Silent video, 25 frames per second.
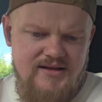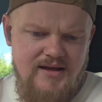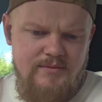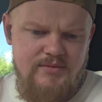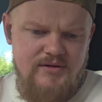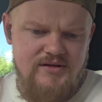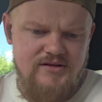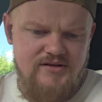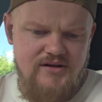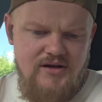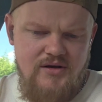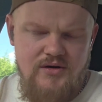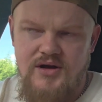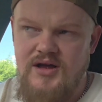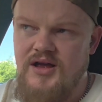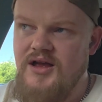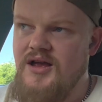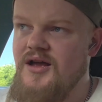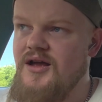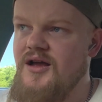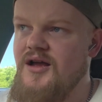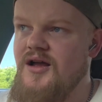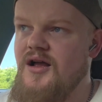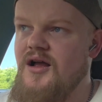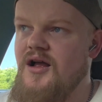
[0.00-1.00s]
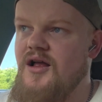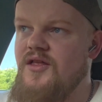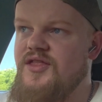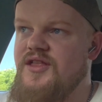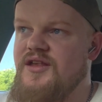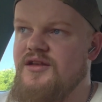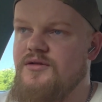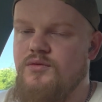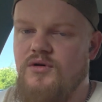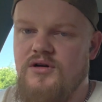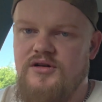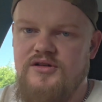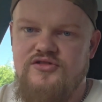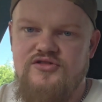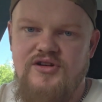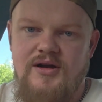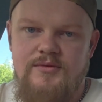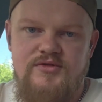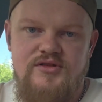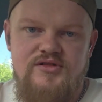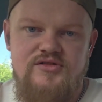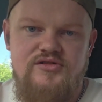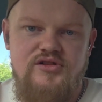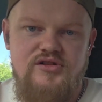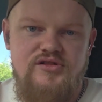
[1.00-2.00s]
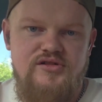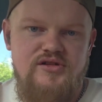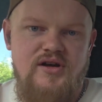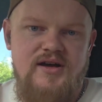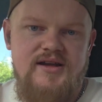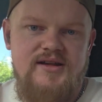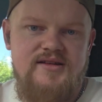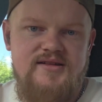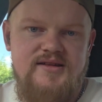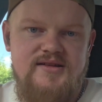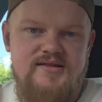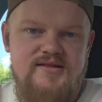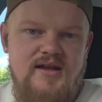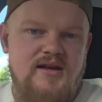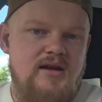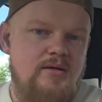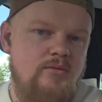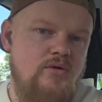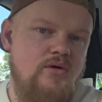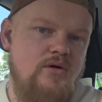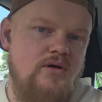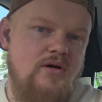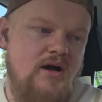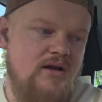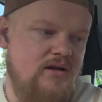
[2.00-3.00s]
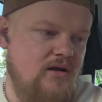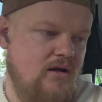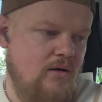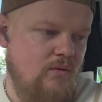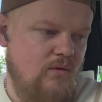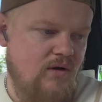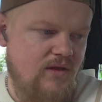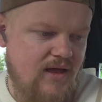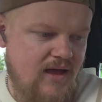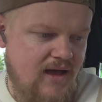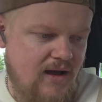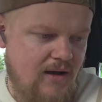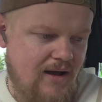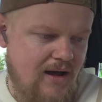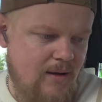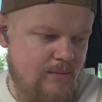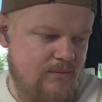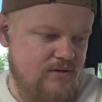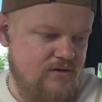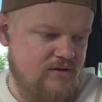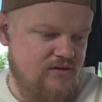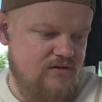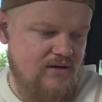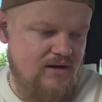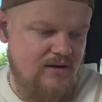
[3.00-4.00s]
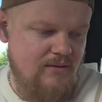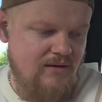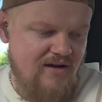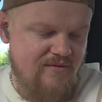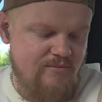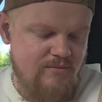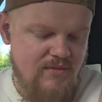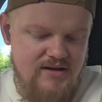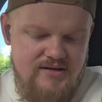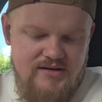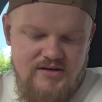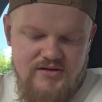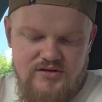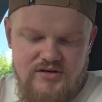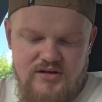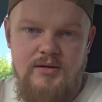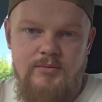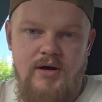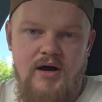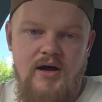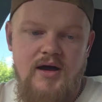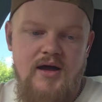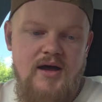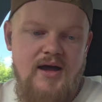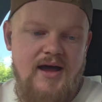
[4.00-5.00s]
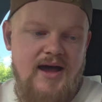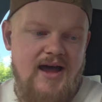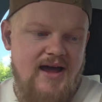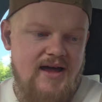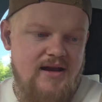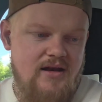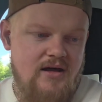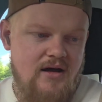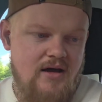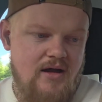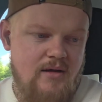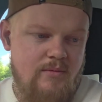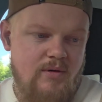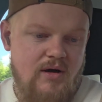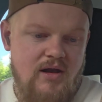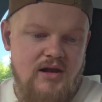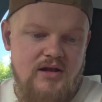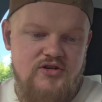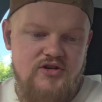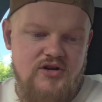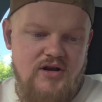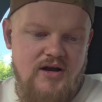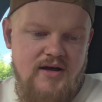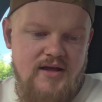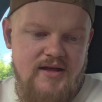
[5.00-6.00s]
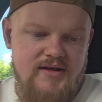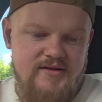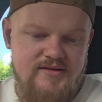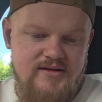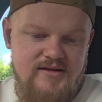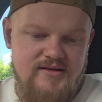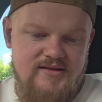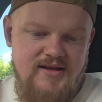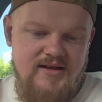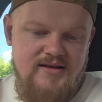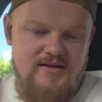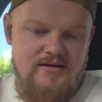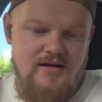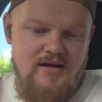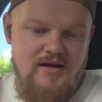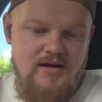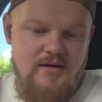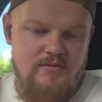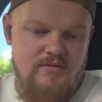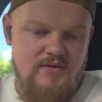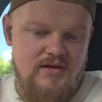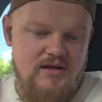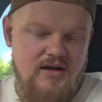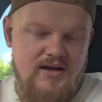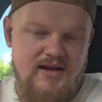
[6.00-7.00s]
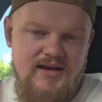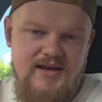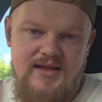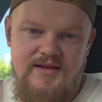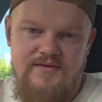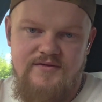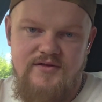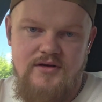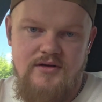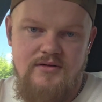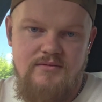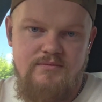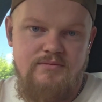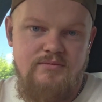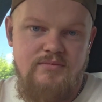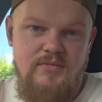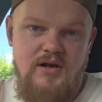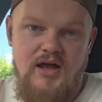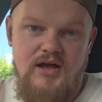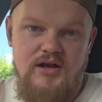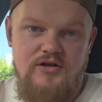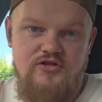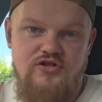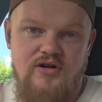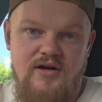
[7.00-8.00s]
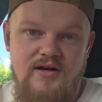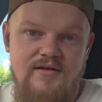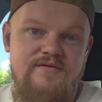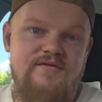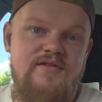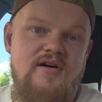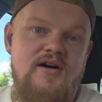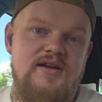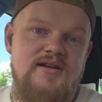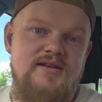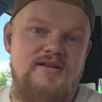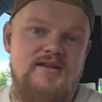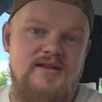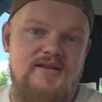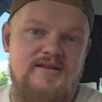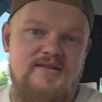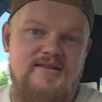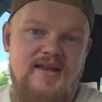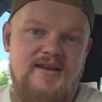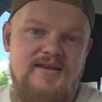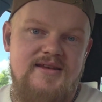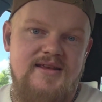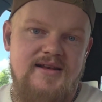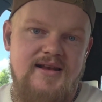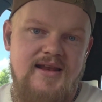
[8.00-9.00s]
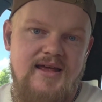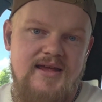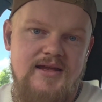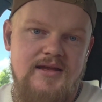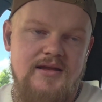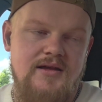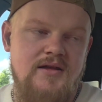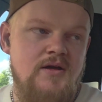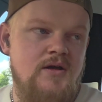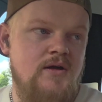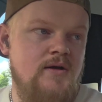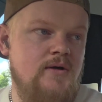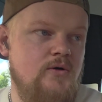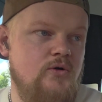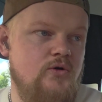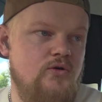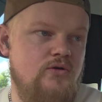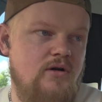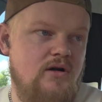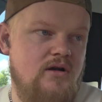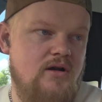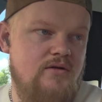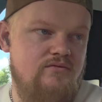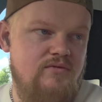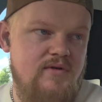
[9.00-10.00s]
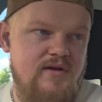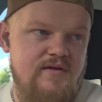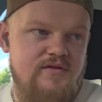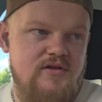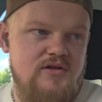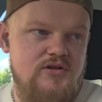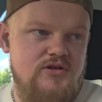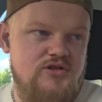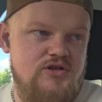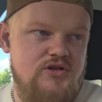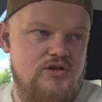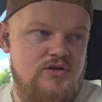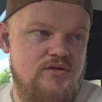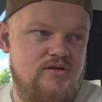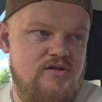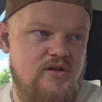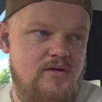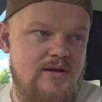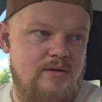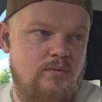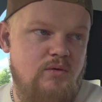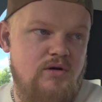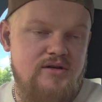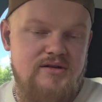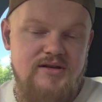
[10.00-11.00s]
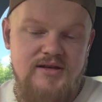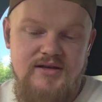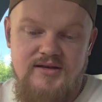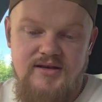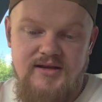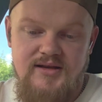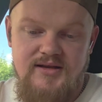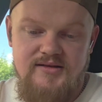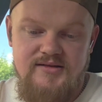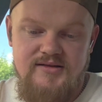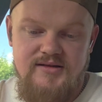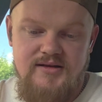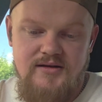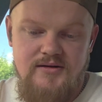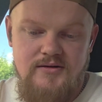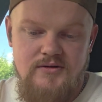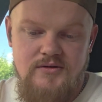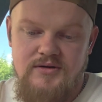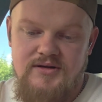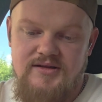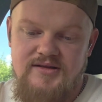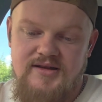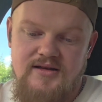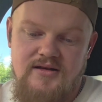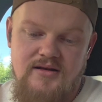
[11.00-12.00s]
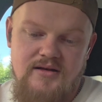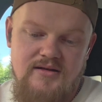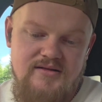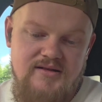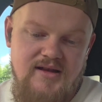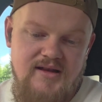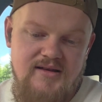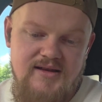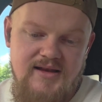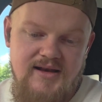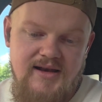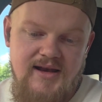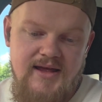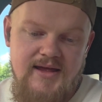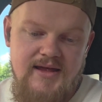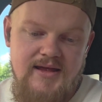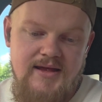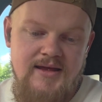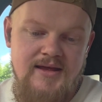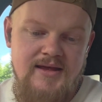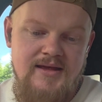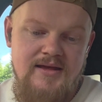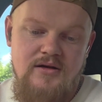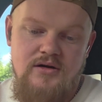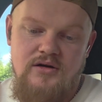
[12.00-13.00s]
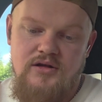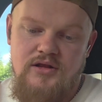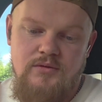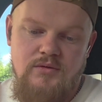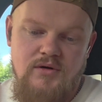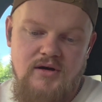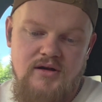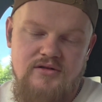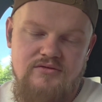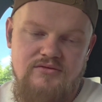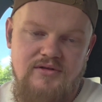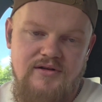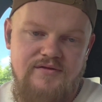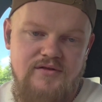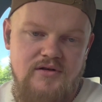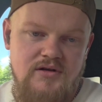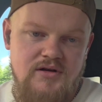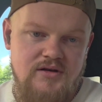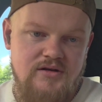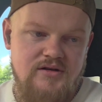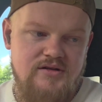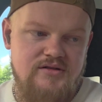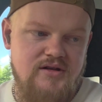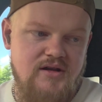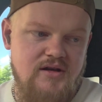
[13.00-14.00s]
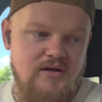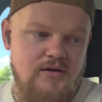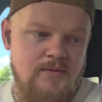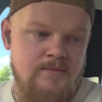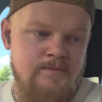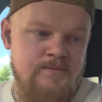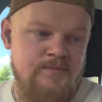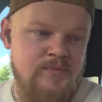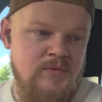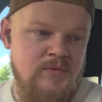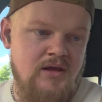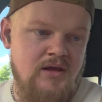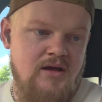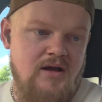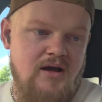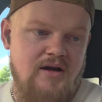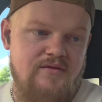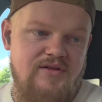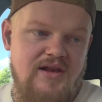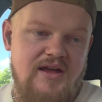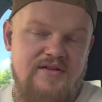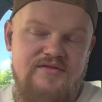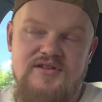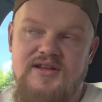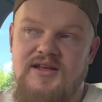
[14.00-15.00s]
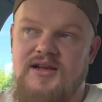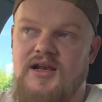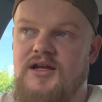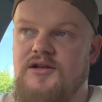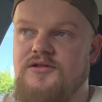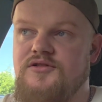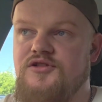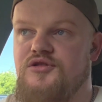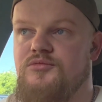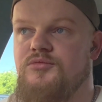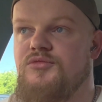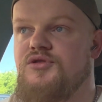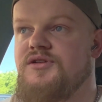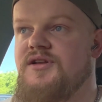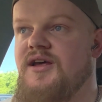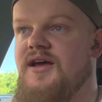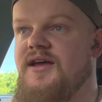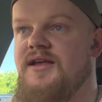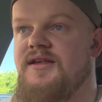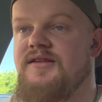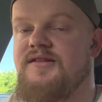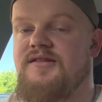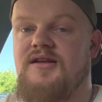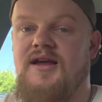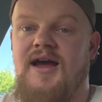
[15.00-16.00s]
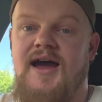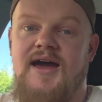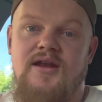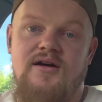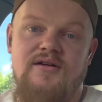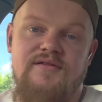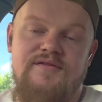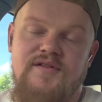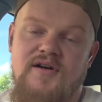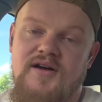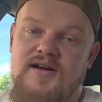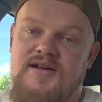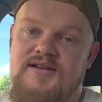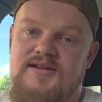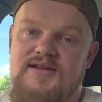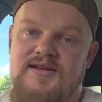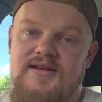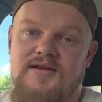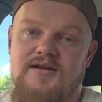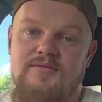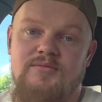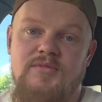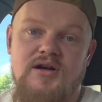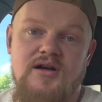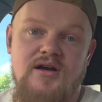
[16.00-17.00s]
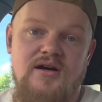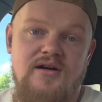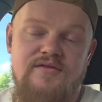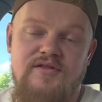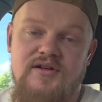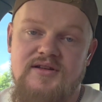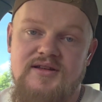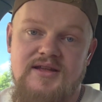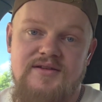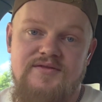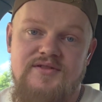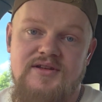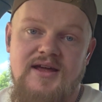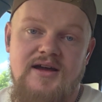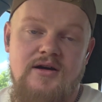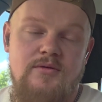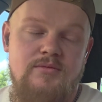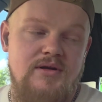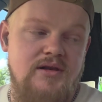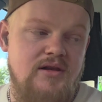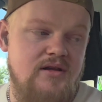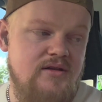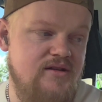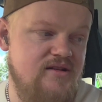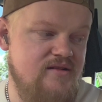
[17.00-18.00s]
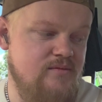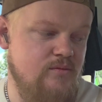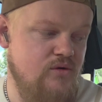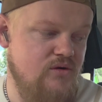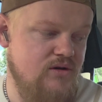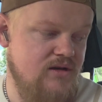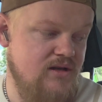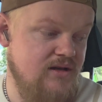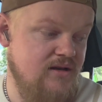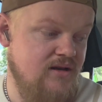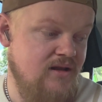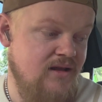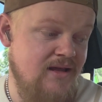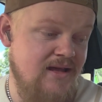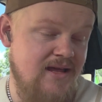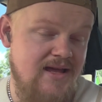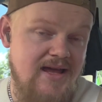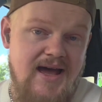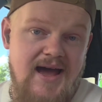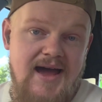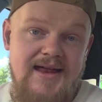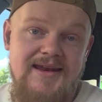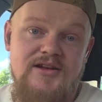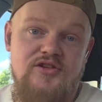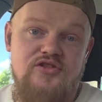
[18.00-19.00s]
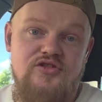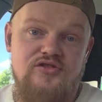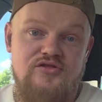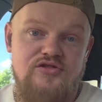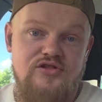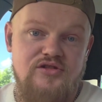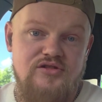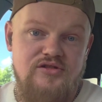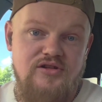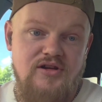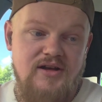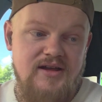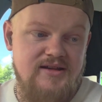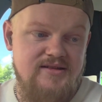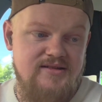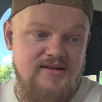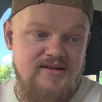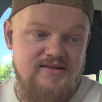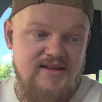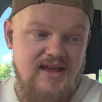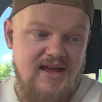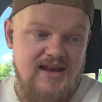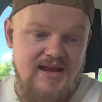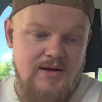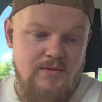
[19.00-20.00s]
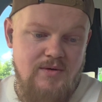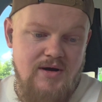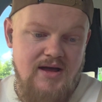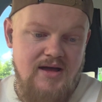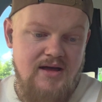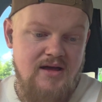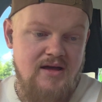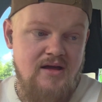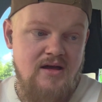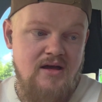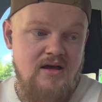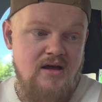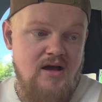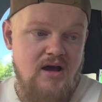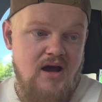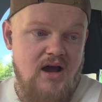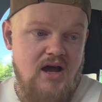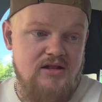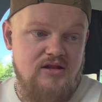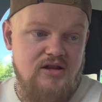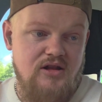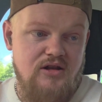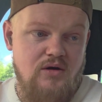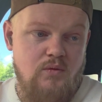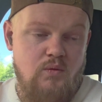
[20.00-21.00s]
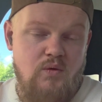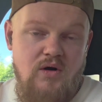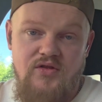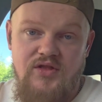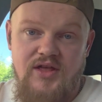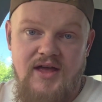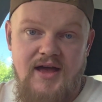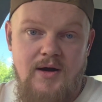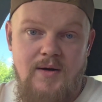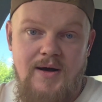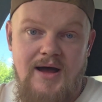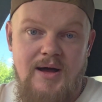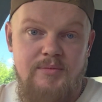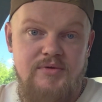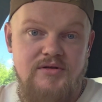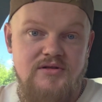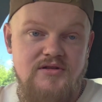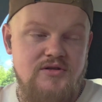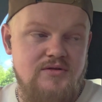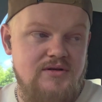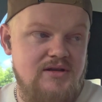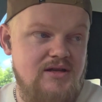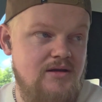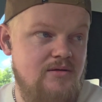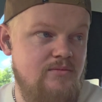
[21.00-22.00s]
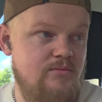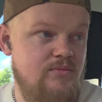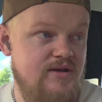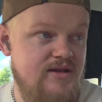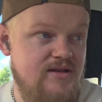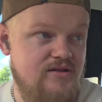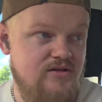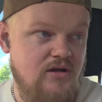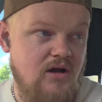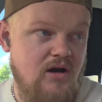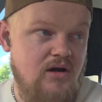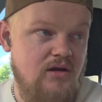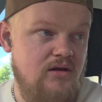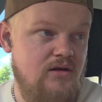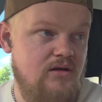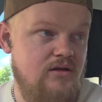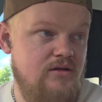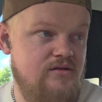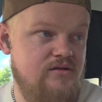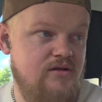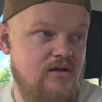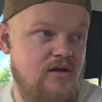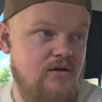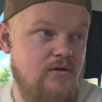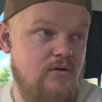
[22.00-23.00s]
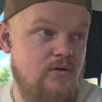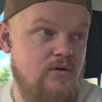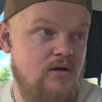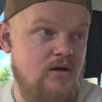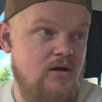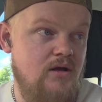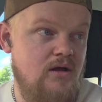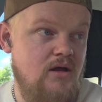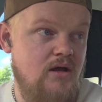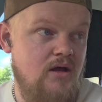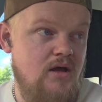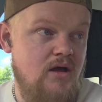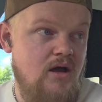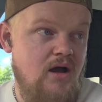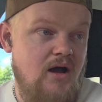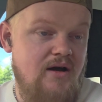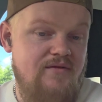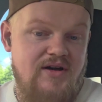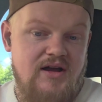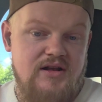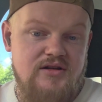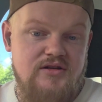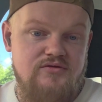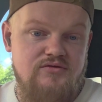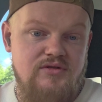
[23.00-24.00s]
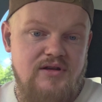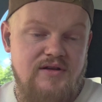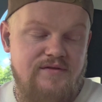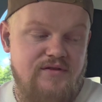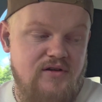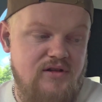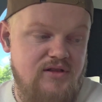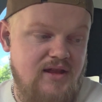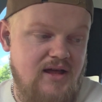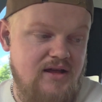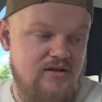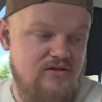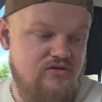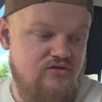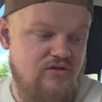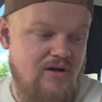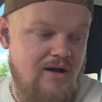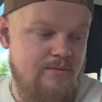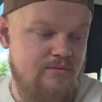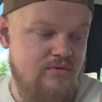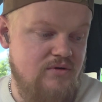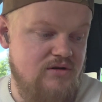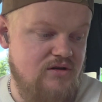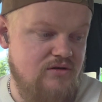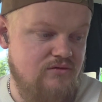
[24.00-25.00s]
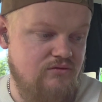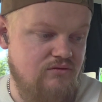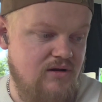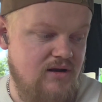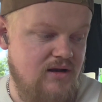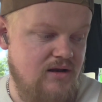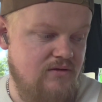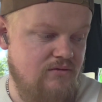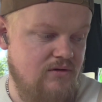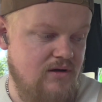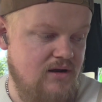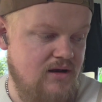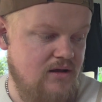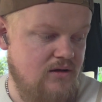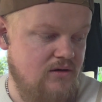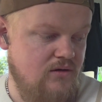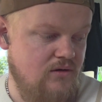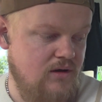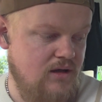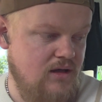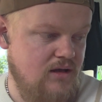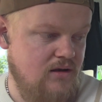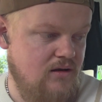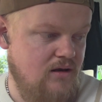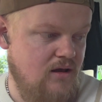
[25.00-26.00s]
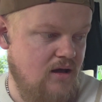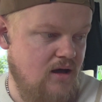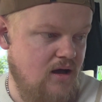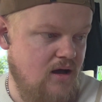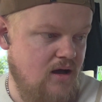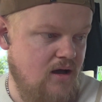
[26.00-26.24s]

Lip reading: happened. So this watch strap just does not exist anymore. I don't know what the hell happened. So anyway, I've messaged the buyer and I apologised and said I can either like try and find it and send it late, or I can refund you. So he wanted it still. He said I'll send it late, otherwise refund. So I've left it like 2 more days, cannot find it. And my girlfriend even helped me look this morning and it just does not exist anywhere. I don't know what the hell happened to it, but it's gone. So I've had to refund that strap, which is really, really annoying.